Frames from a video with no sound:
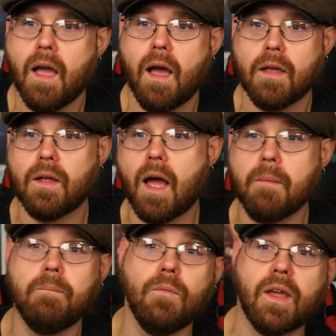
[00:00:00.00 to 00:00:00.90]
you know,
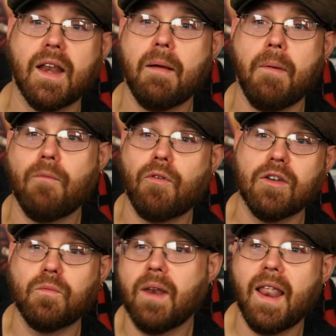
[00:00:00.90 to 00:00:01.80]
I'm looking at my
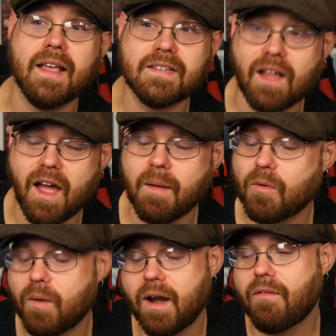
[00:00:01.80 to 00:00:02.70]
friends one last time, or
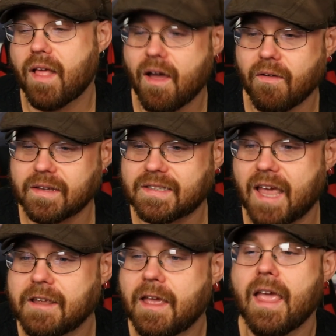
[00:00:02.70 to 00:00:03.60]
whatever the hell he said.